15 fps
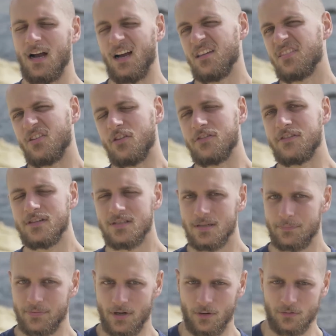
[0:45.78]
I thought this
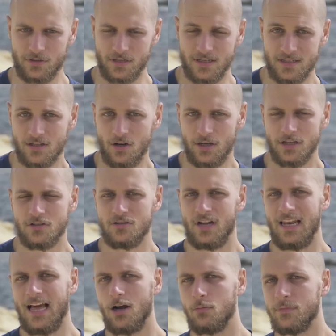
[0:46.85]
approach is going to
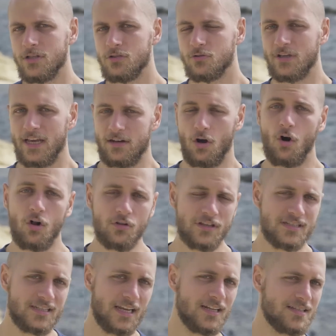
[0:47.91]
allow me to get all
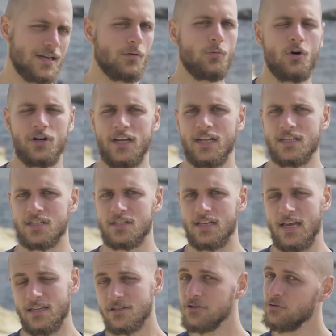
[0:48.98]
the skills I wanted
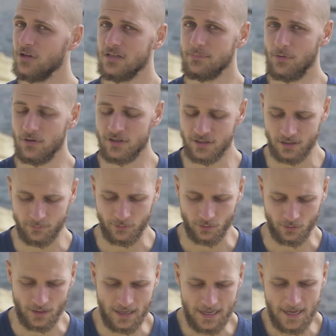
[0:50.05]
as soon as
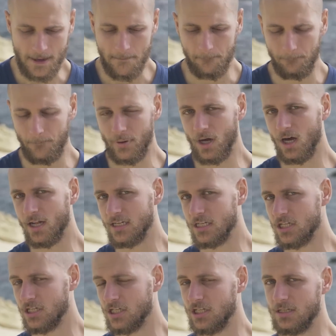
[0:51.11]
possible, but
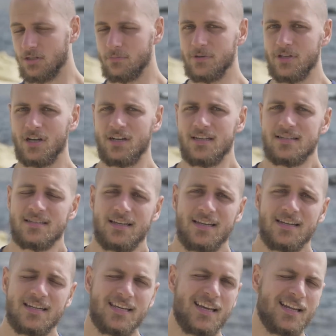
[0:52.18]
to be honest,
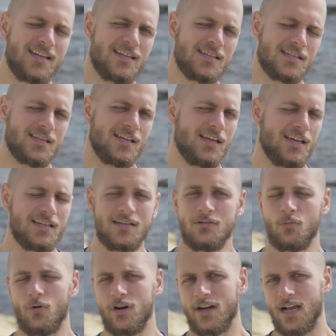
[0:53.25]
at the end it
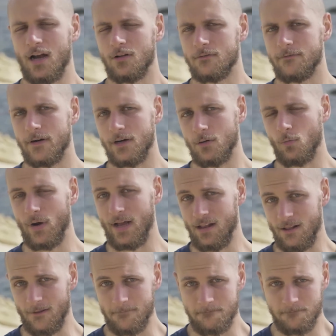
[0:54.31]
didn't work out very
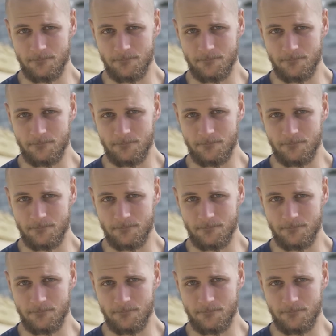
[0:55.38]
well.